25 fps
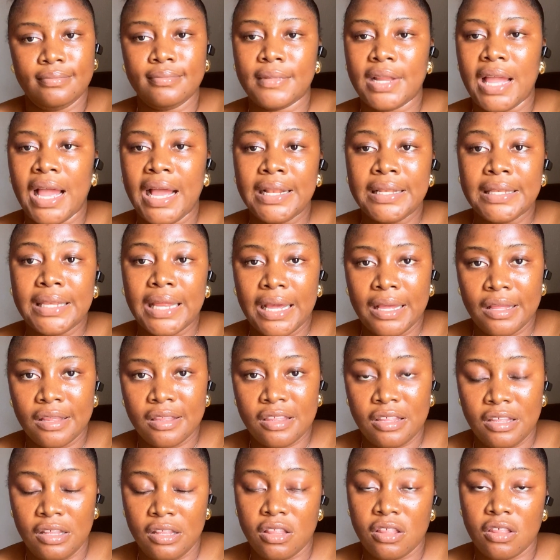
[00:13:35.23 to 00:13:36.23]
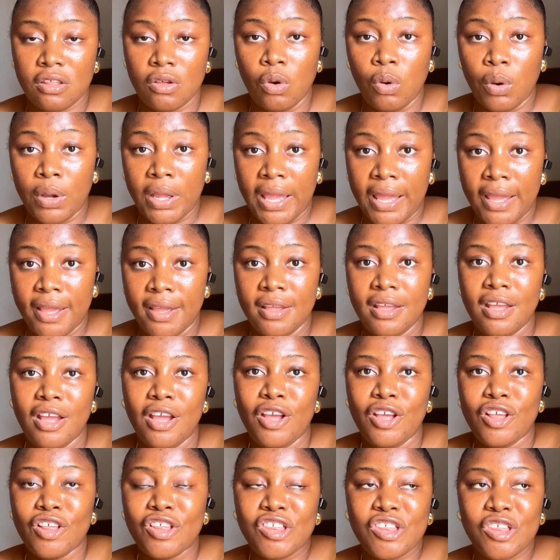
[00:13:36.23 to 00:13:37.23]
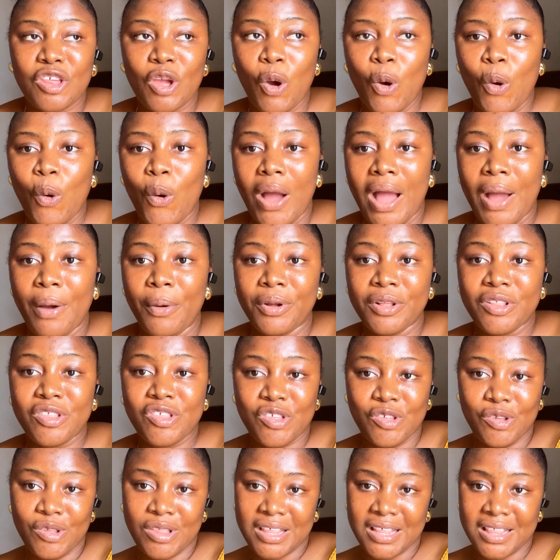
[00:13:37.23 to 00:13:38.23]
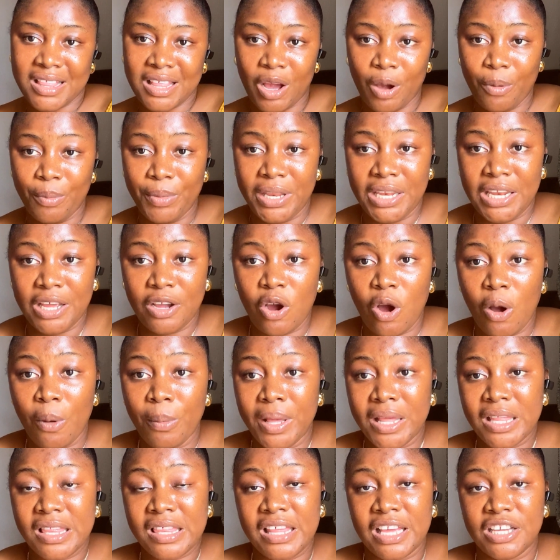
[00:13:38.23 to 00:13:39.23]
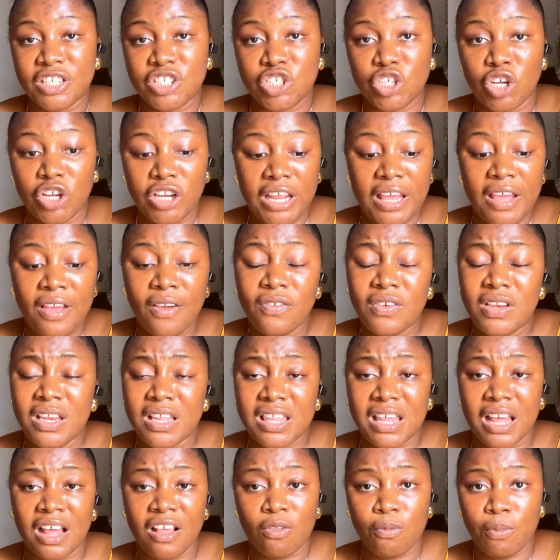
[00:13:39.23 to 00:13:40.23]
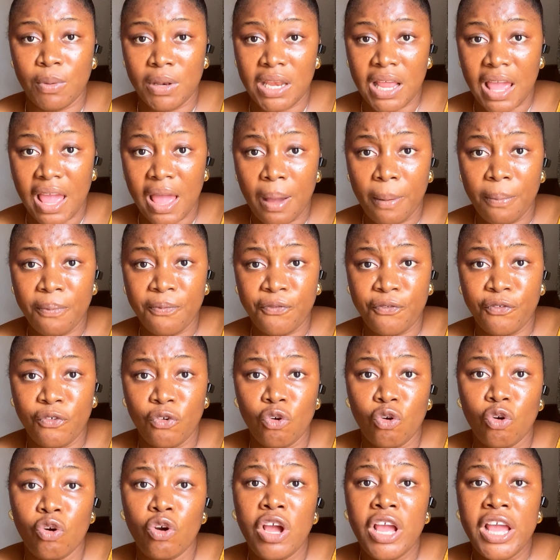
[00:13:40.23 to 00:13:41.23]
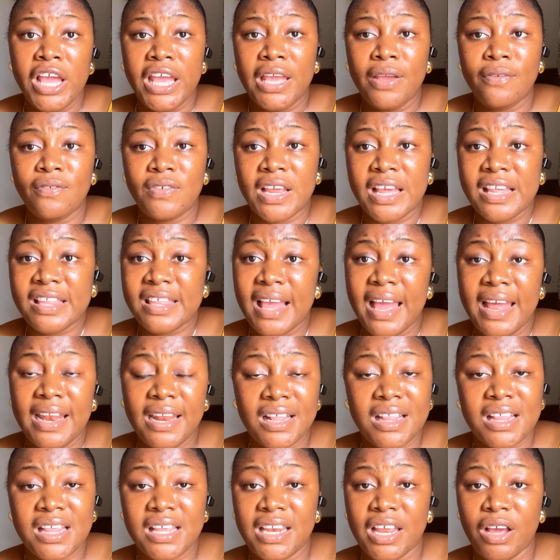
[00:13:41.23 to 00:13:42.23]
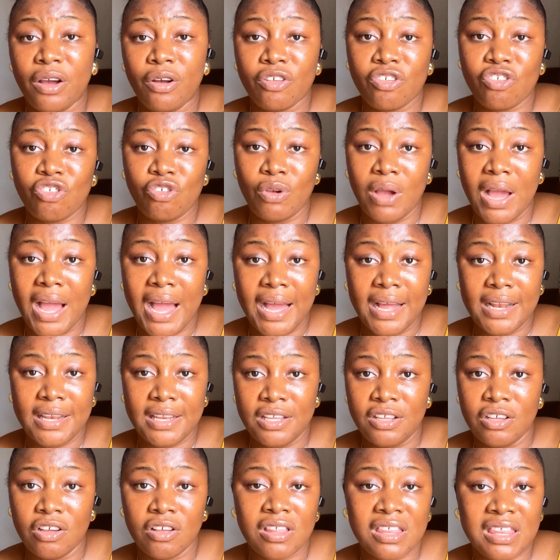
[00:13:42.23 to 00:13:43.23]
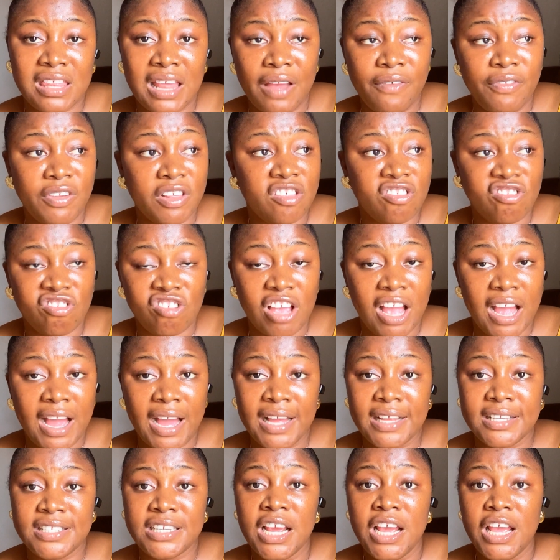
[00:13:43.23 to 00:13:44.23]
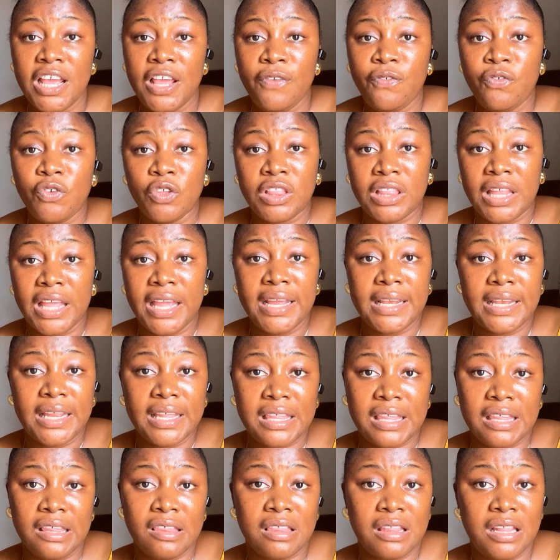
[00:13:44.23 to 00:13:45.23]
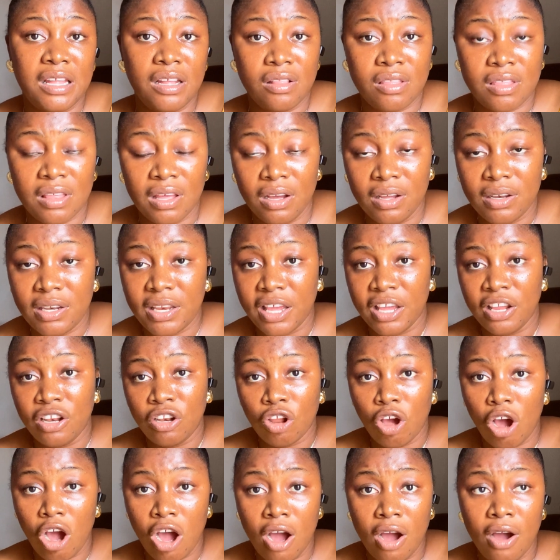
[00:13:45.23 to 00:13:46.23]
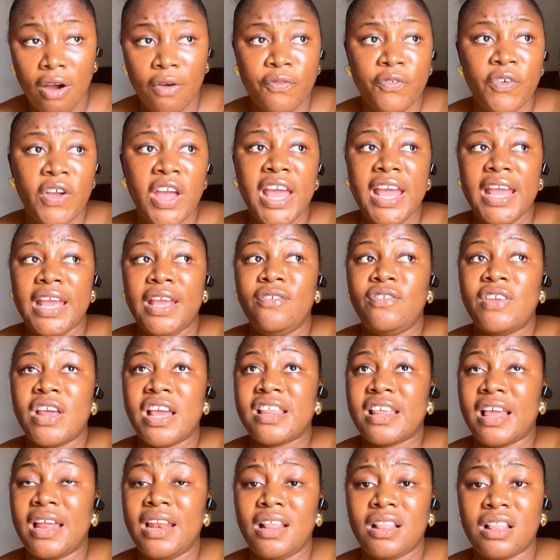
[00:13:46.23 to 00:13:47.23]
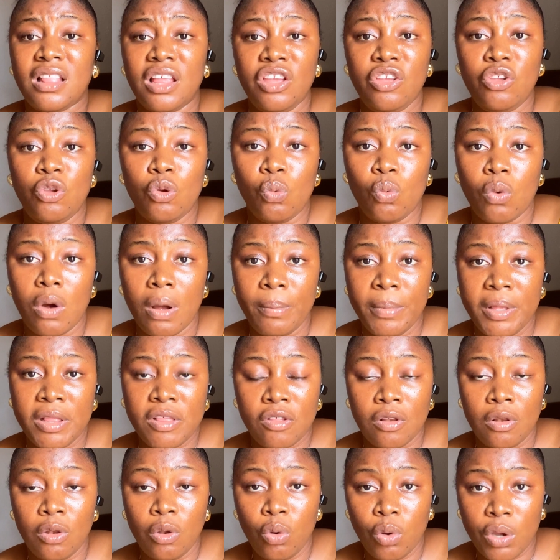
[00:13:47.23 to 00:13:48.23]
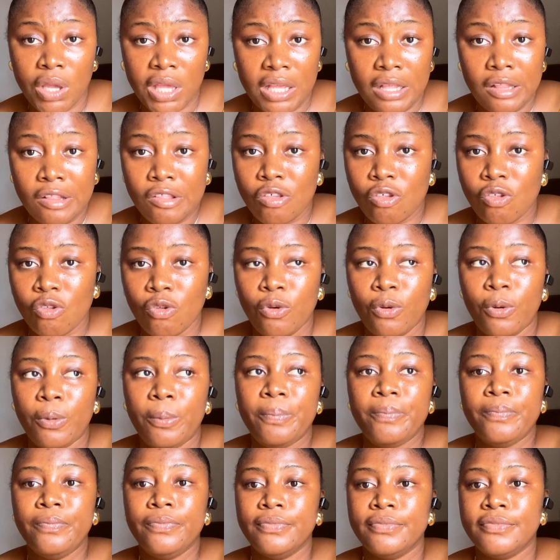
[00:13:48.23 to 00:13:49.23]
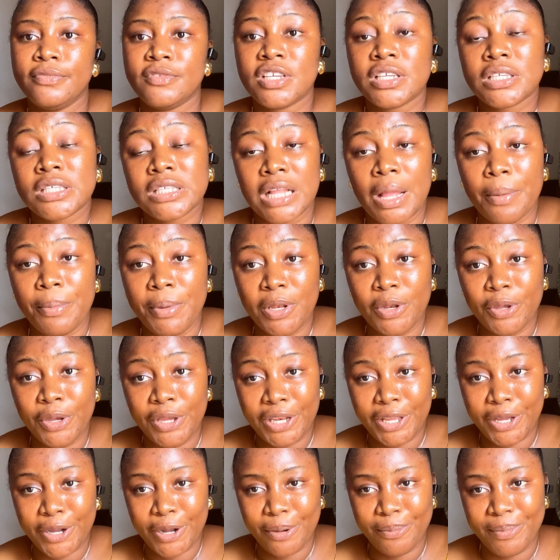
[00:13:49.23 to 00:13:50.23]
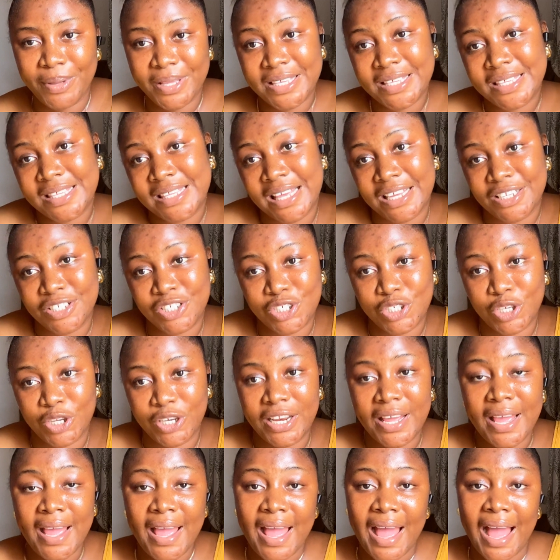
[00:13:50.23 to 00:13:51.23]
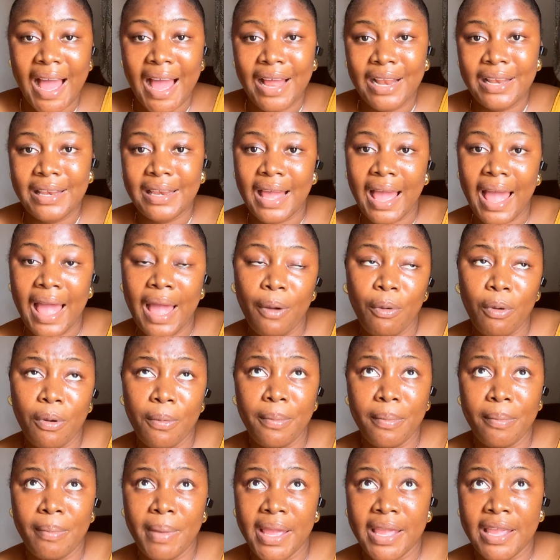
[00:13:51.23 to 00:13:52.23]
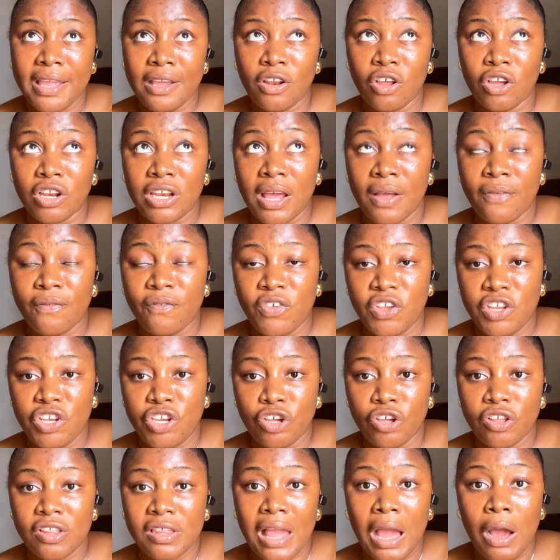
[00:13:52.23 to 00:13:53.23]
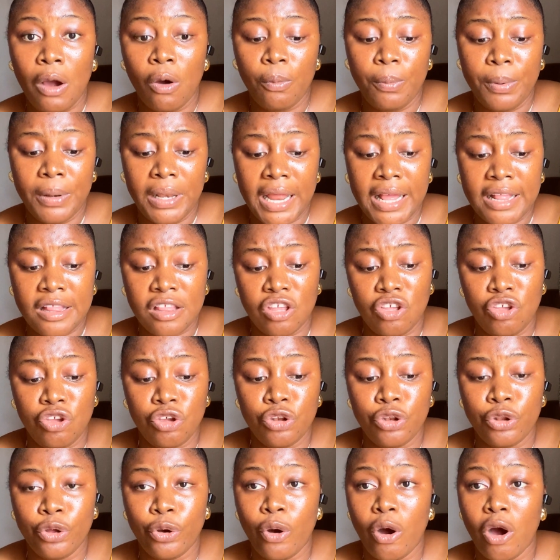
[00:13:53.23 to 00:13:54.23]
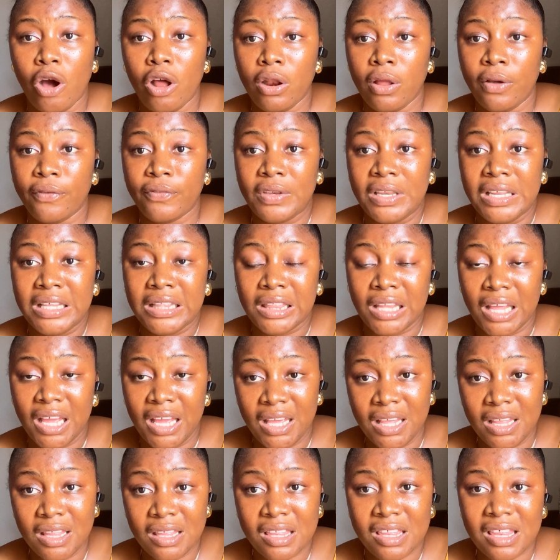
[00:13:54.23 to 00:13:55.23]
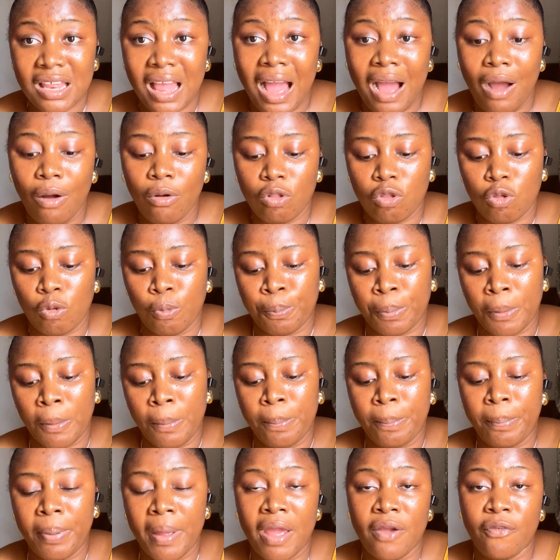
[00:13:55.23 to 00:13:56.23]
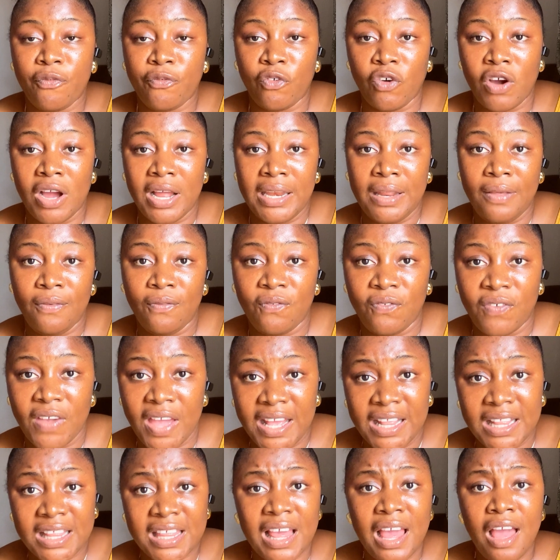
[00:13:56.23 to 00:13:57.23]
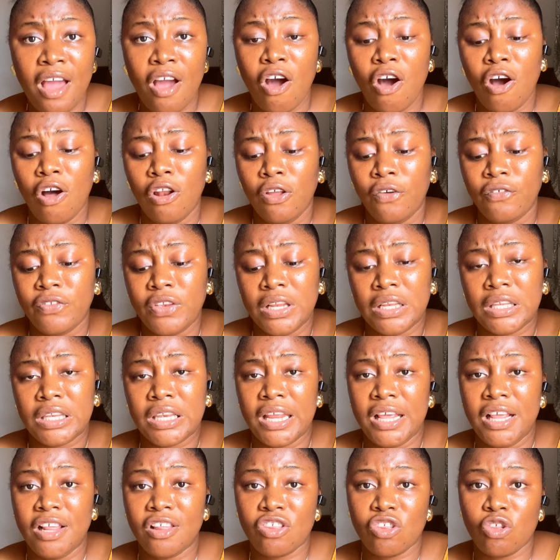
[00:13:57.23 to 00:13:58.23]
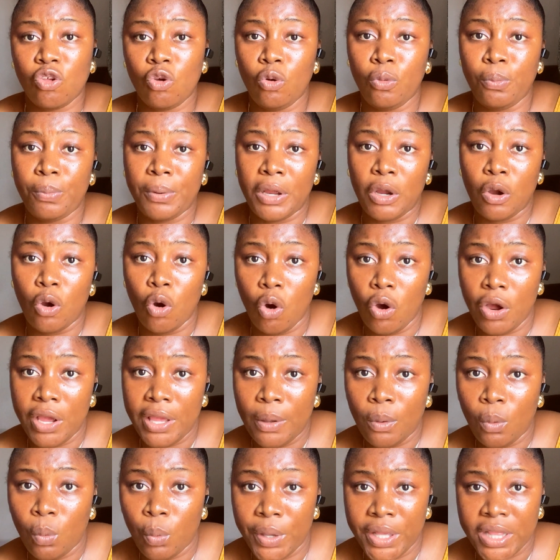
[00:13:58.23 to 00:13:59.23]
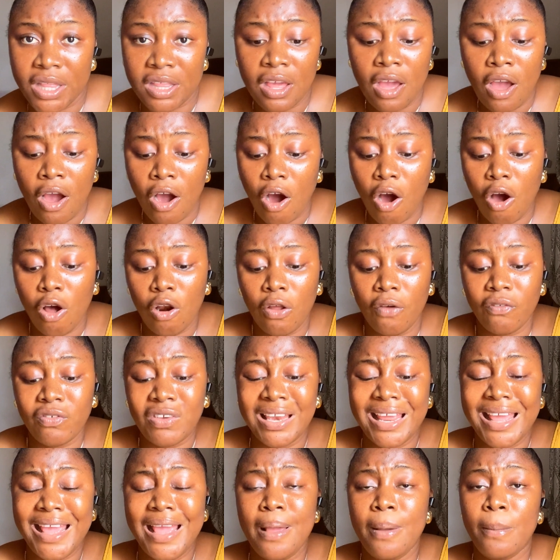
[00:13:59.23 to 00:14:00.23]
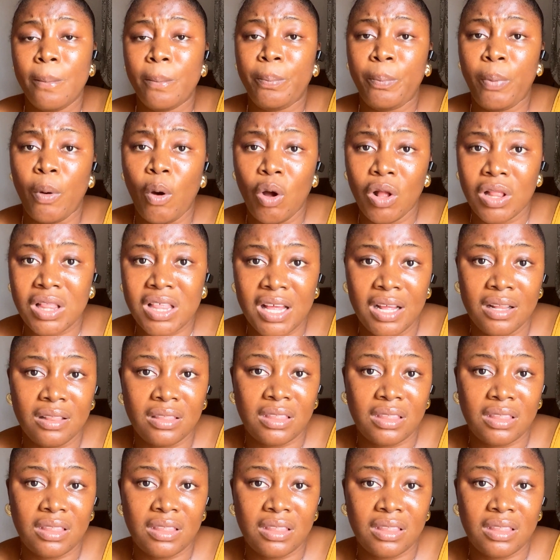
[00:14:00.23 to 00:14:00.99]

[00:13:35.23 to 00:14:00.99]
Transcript: and that's it. Okay, so I want you to tell me in the comment section if this has been helpful, if there's anything else you add in your service charge, if you think this is detailed enough, if there's anything you want me to look into. Just let me know in the comment section, and I will be making other videos. I will be letting you know all of the things, how to prepare for an event, all of the things you will be going with, all of the important